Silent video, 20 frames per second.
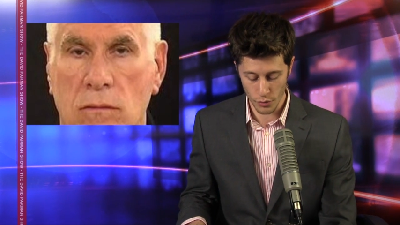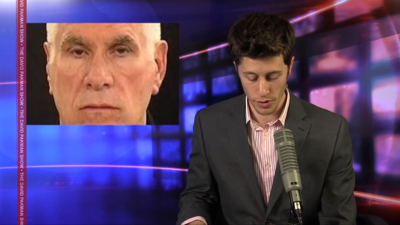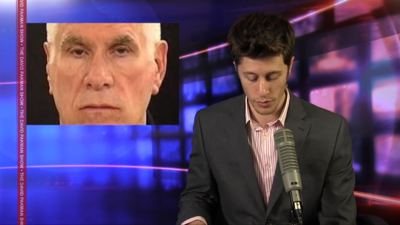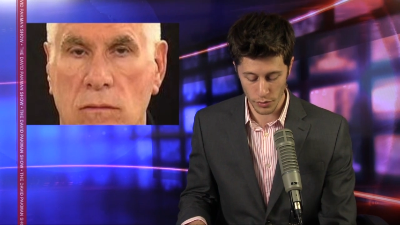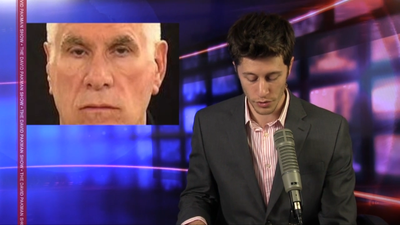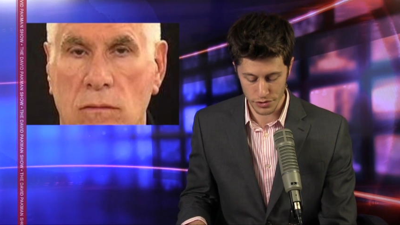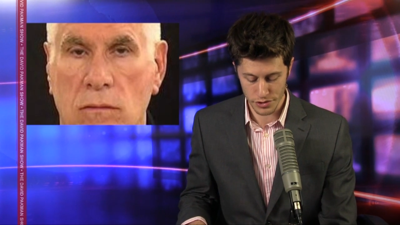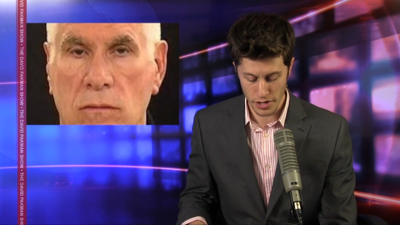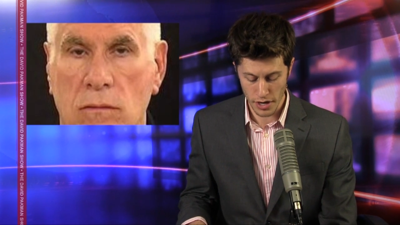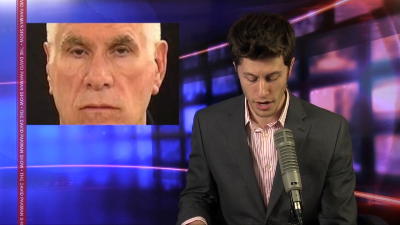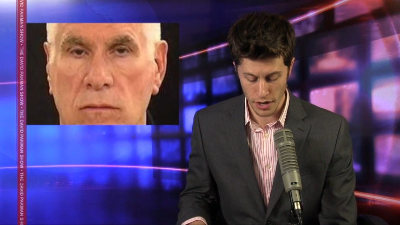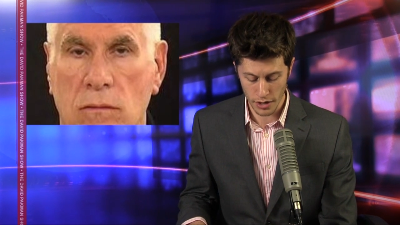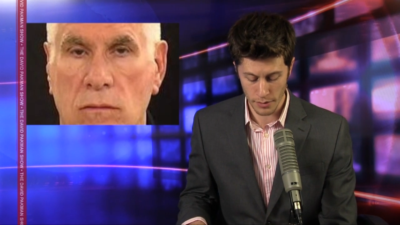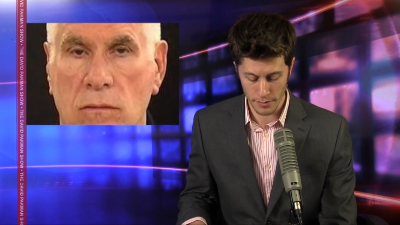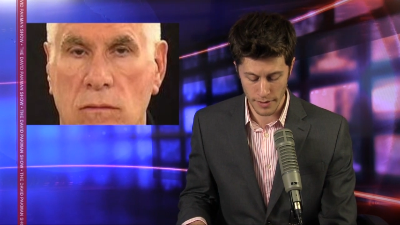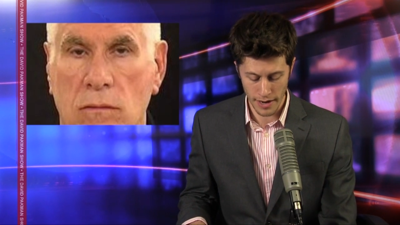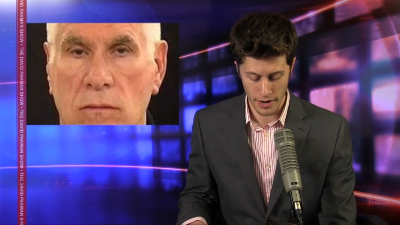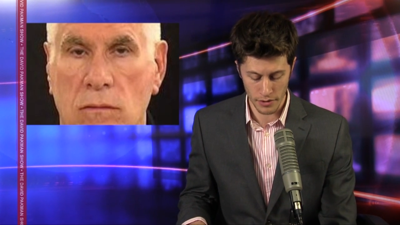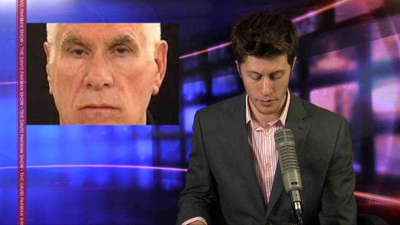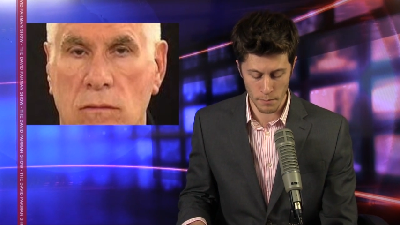Speaker 1: We will talk
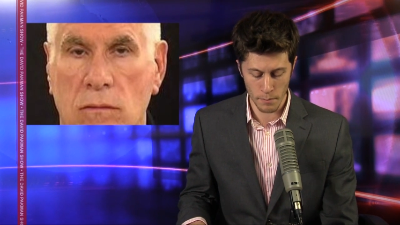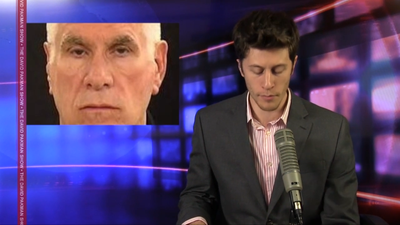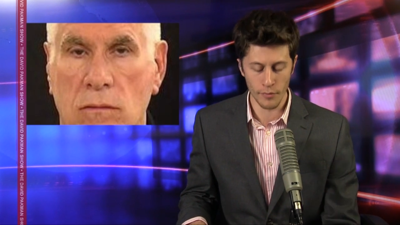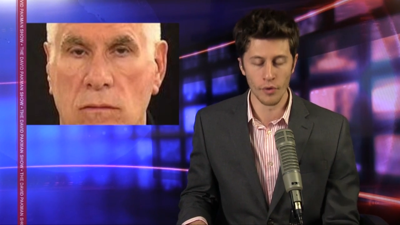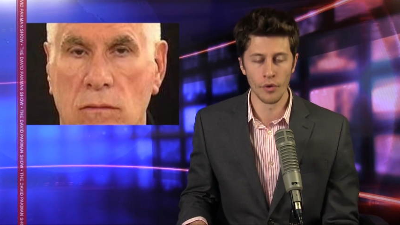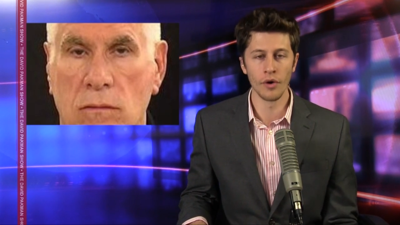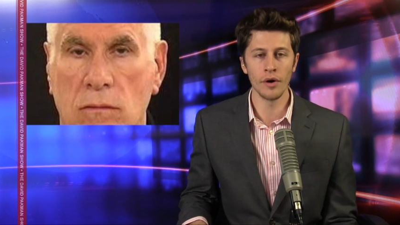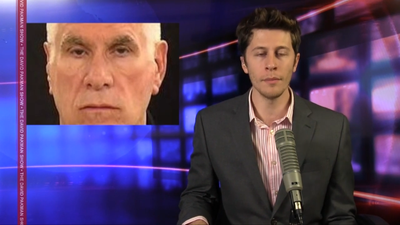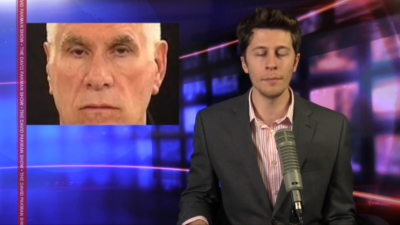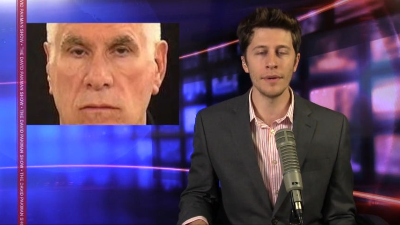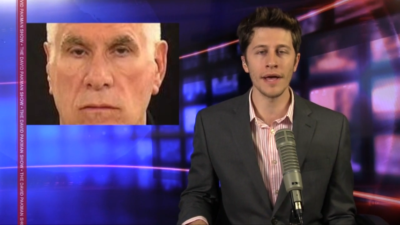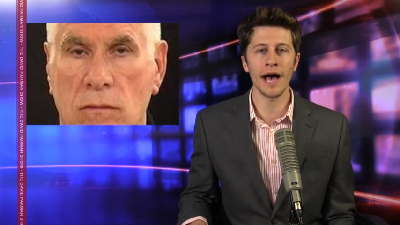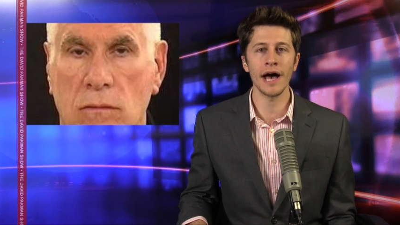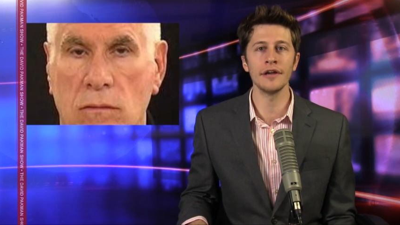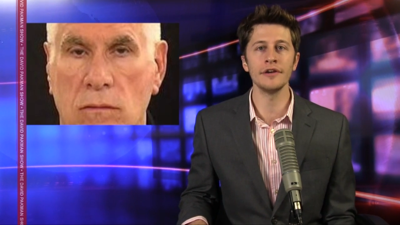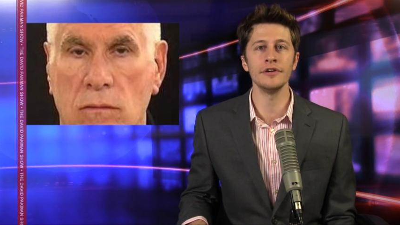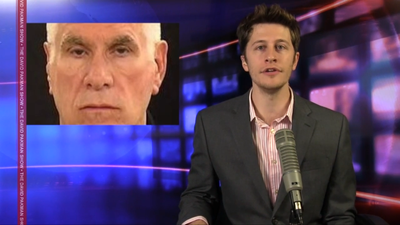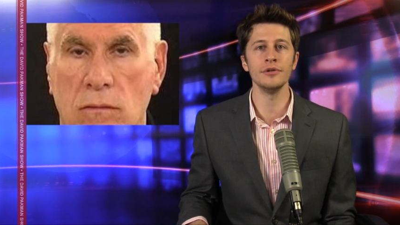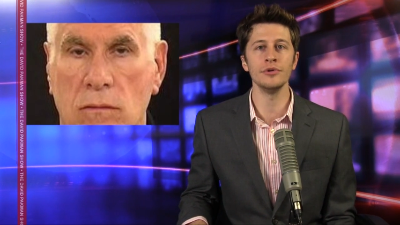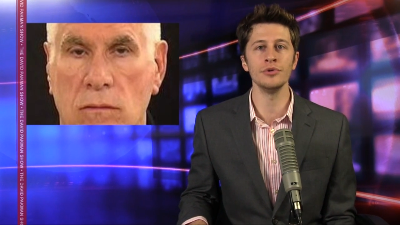about more
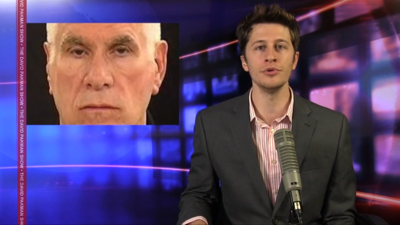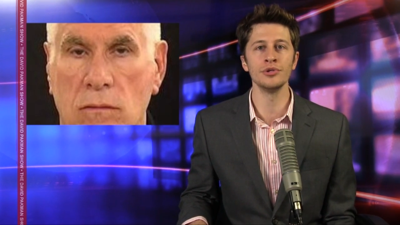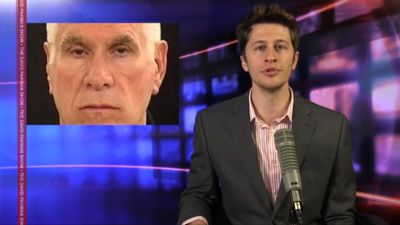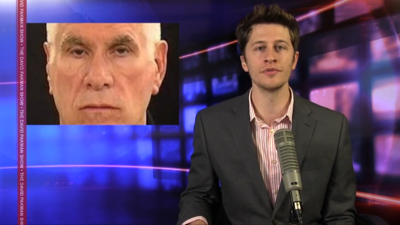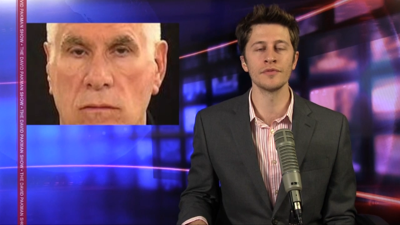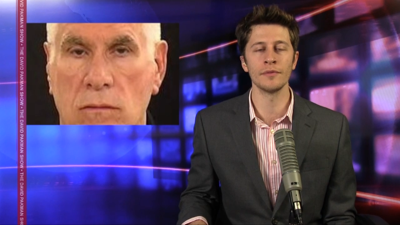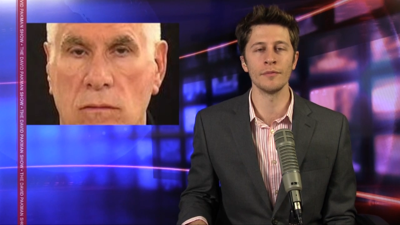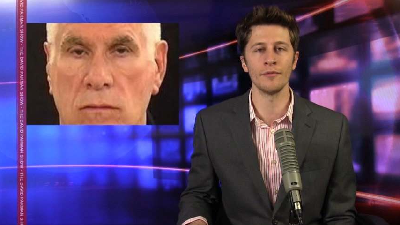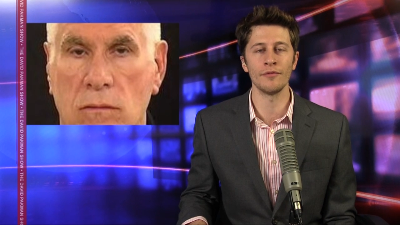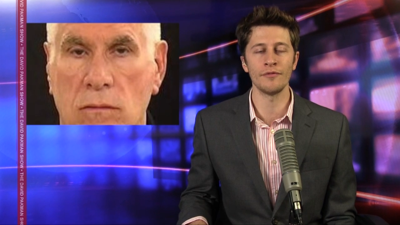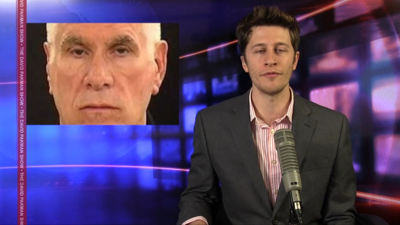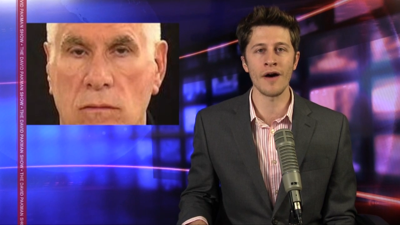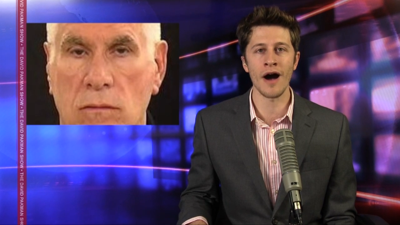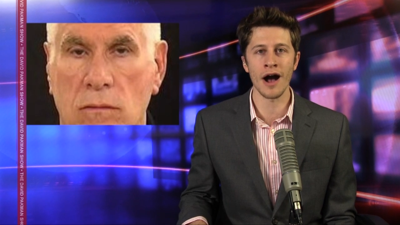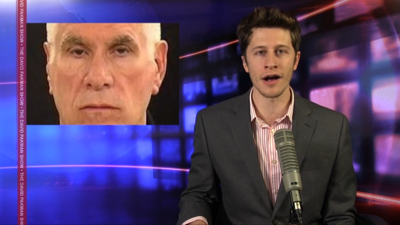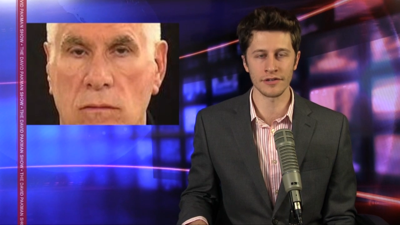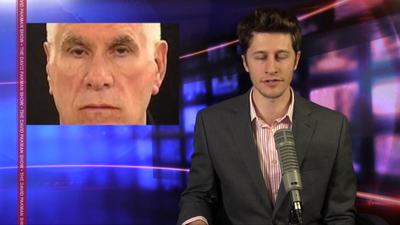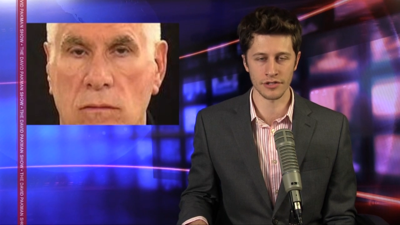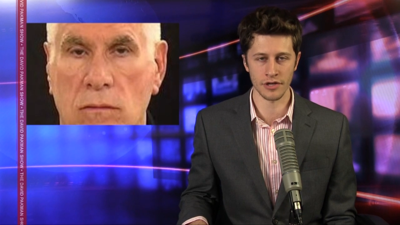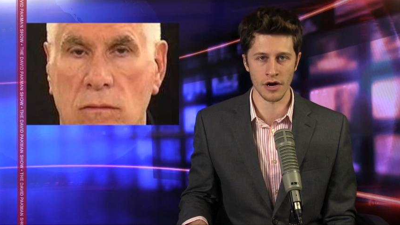bad news from
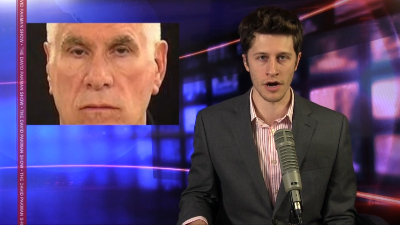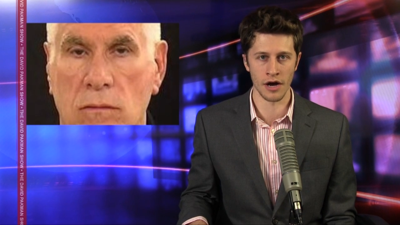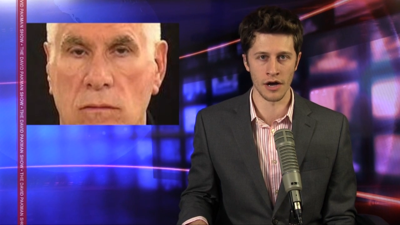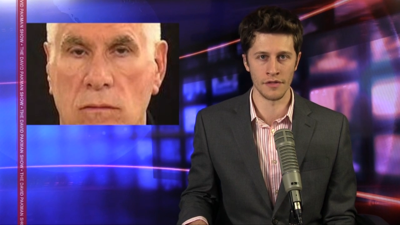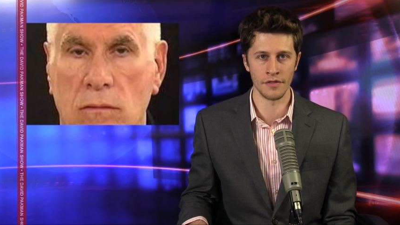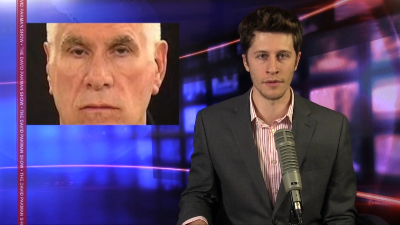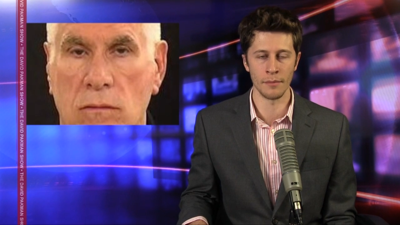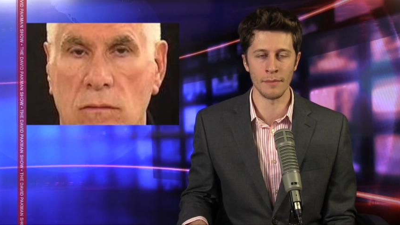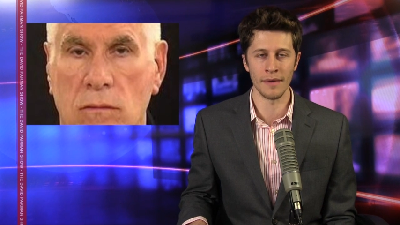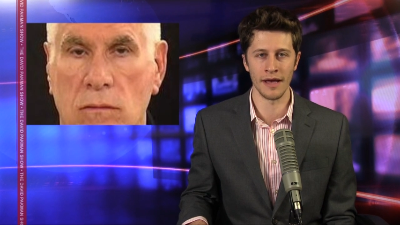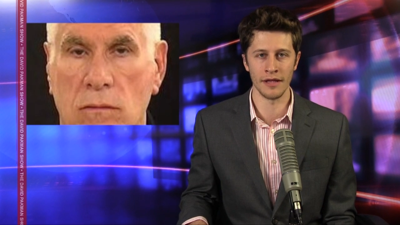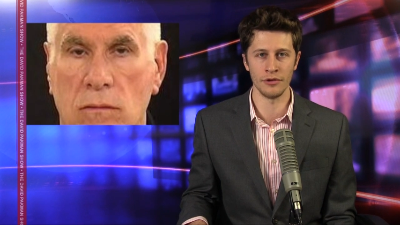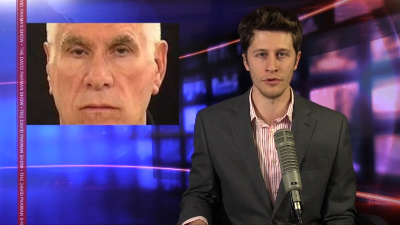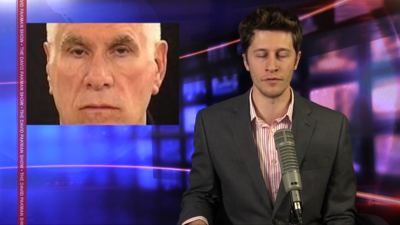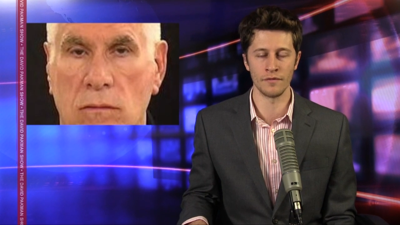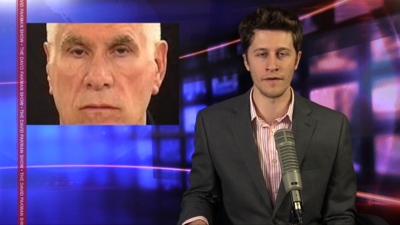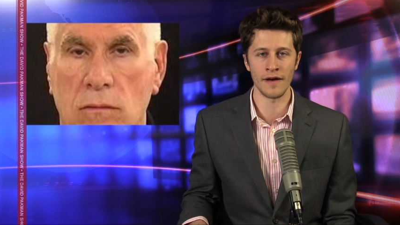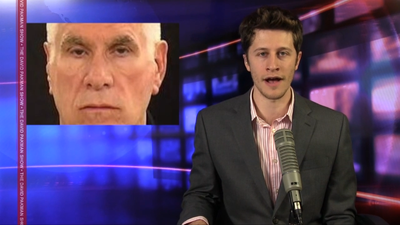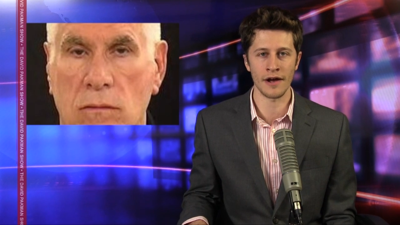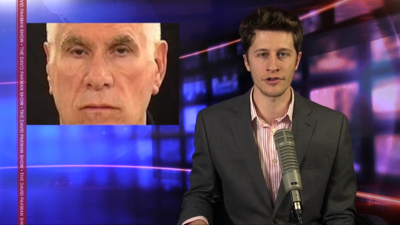Foxconn, the
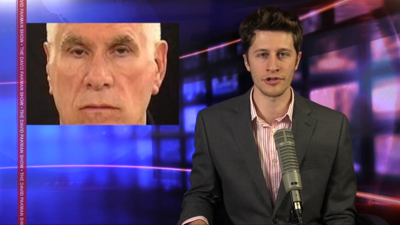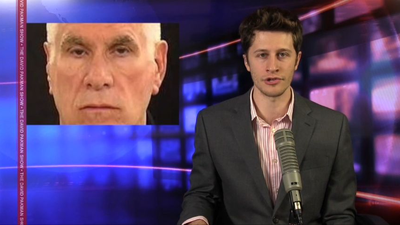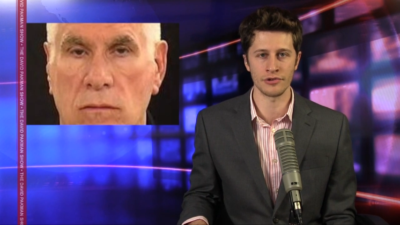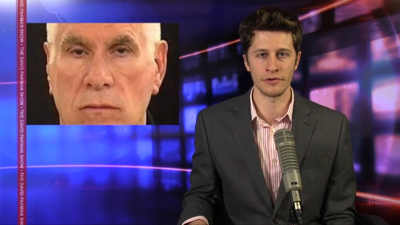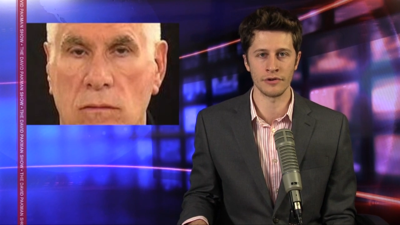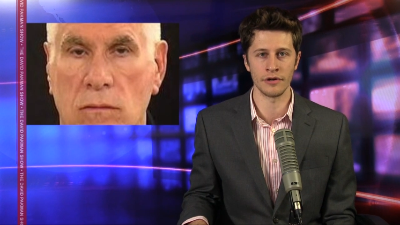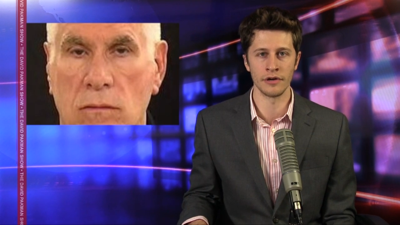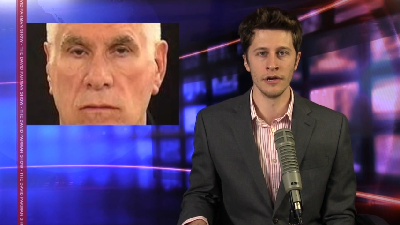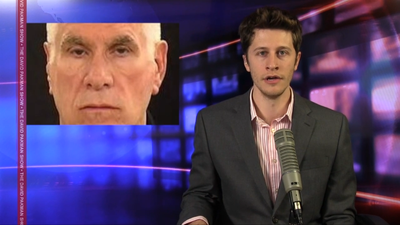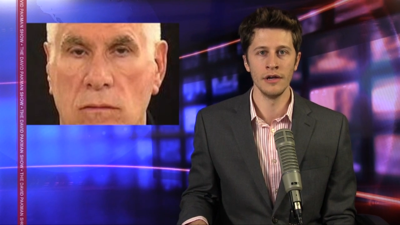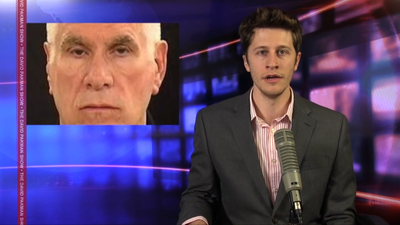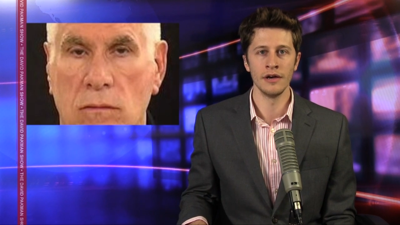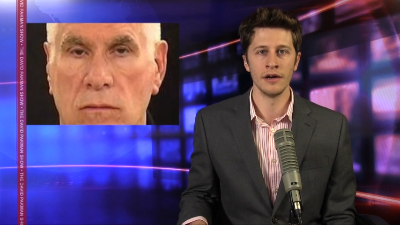manufacturer